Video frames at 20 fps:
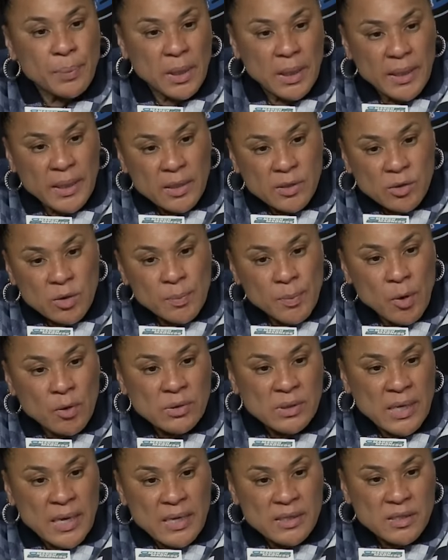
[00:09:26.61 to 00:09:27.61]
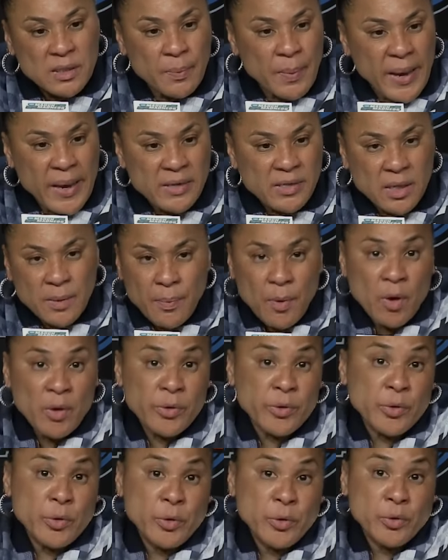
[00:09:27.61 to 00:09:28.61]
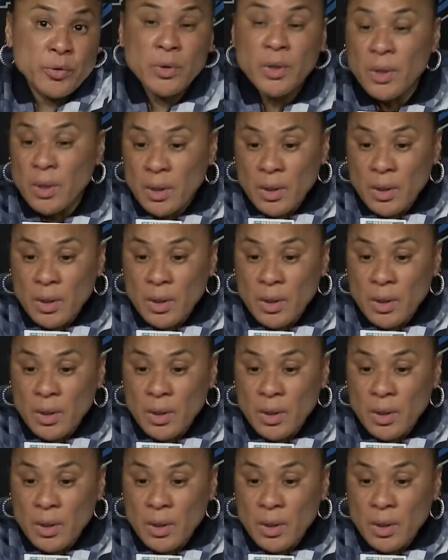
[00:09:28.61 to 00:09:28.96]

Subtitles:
plays on both sides of the basketball through